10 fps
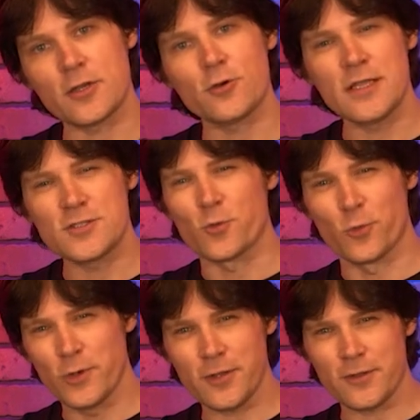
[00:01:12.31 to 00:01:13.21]
It creates a
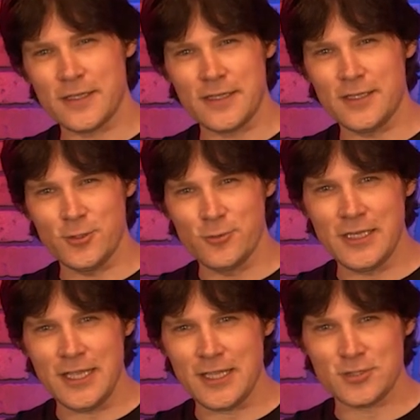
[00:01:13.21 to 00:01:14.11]
real
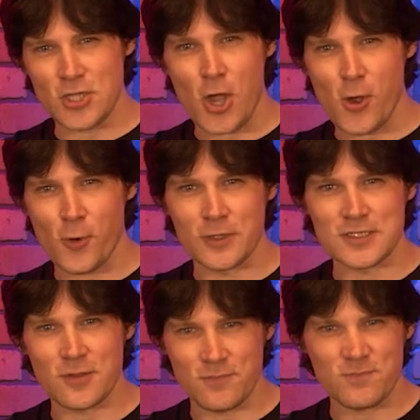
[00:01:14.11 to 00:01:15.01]
unique tone.
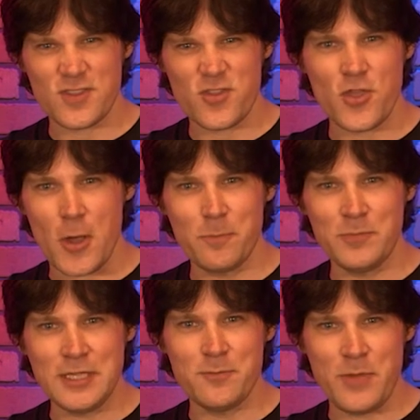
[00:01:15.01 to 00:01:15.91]
It's a
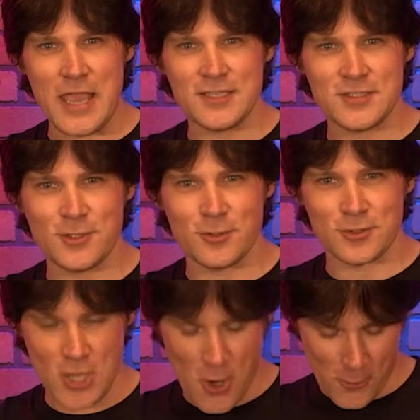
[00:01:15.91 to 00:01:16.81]
thumpy,
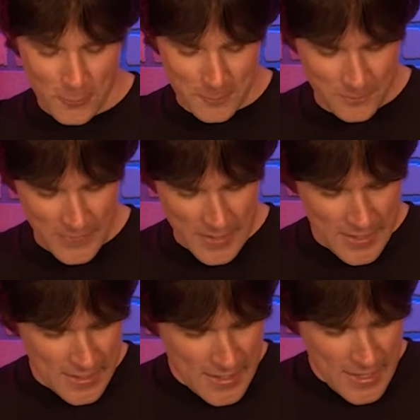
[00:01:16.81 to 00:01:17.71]
bassier tone.
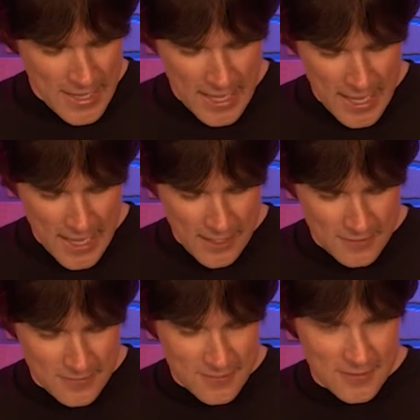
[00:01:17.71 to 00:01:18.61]

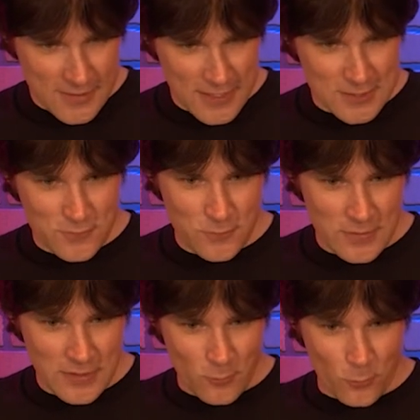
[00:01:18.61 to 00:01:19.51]
And it's
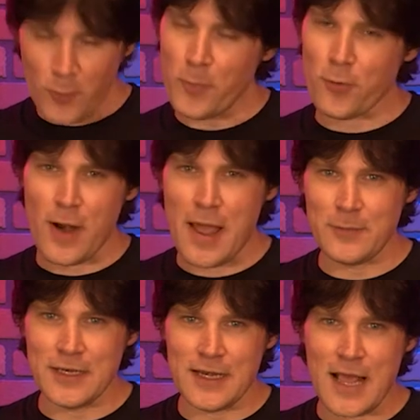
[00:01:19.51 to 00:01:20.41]
real
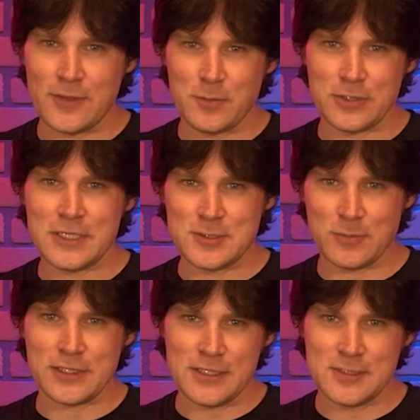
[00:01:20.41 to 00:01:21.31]
prominent on the Please
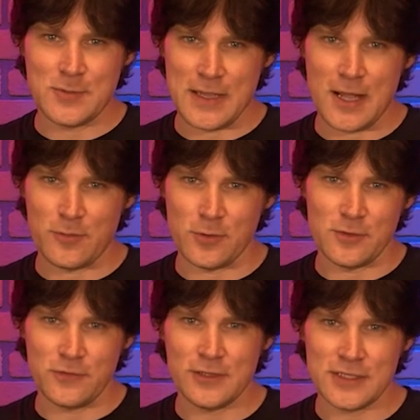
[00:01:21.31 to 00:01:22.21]
Please Me album.
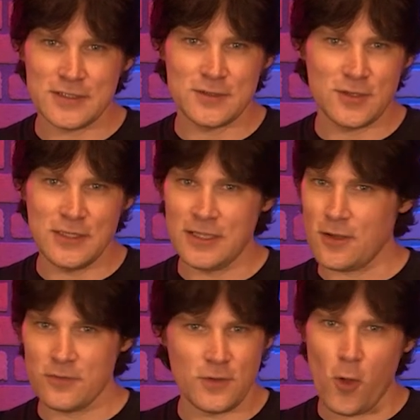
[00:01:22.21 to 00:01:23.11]
If you listen to the
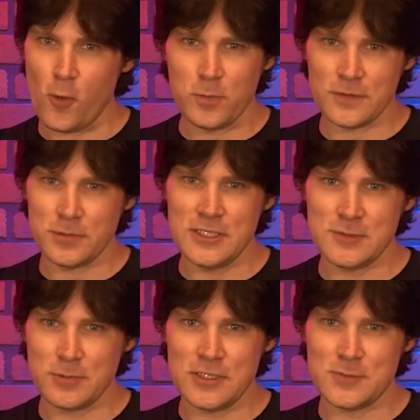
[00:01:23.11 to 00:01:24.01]
the whole
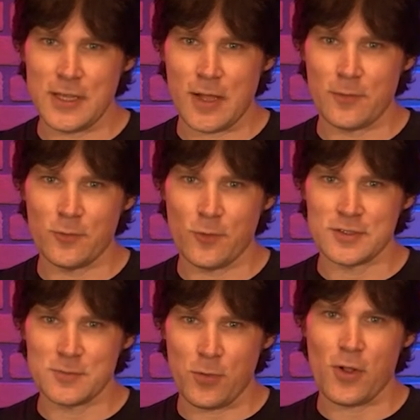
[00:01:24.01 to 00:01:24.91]
Please Please Me album
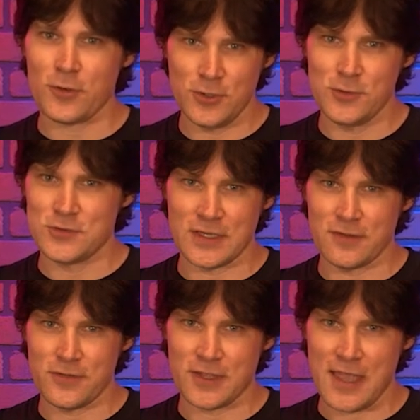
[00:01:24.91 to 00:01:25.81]
was Paul
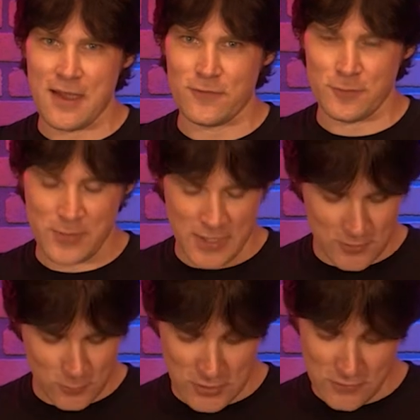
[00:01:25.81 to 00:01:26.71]
using the cavern
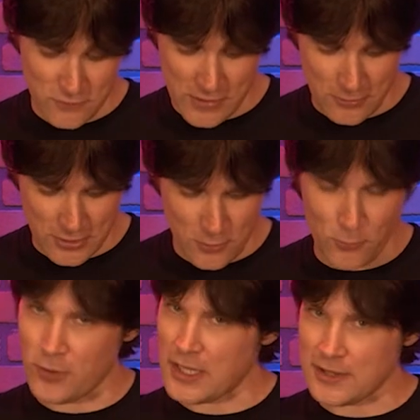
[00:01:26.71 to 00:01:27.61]
bass, which is very
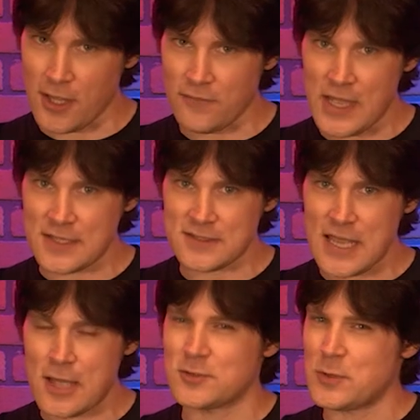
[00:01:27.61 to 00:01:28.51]
cool. I love that
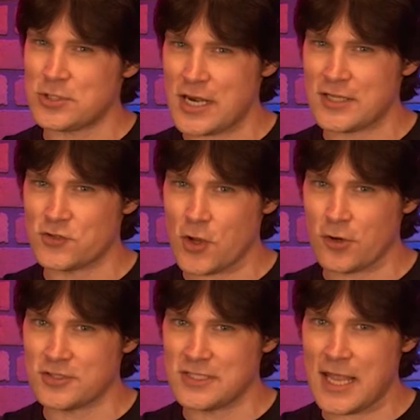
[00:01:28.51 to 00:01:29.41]
sound, especially on I Saw
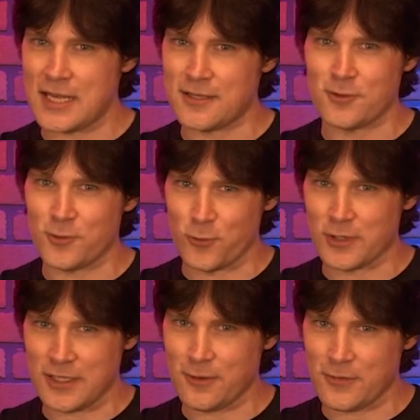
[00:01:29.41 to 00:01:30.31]
Her Standing There. You
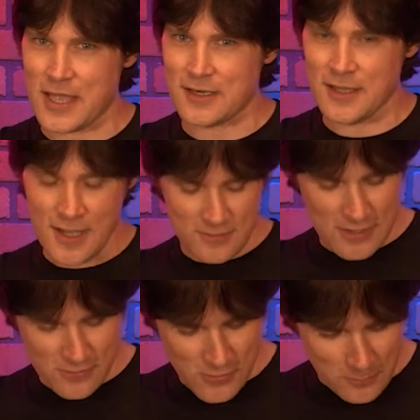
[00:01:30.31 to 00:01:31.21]
really hear that
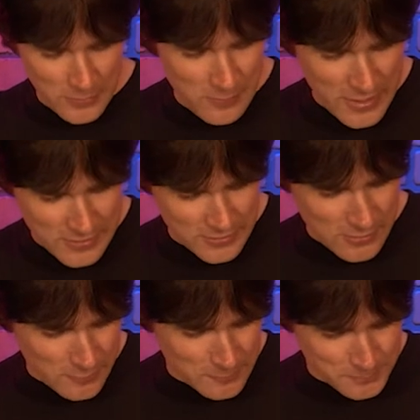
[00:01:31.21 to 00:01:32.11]
that thumpy bass
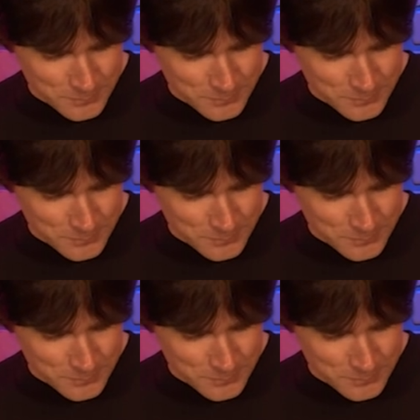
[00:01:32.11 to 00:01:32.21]
tone.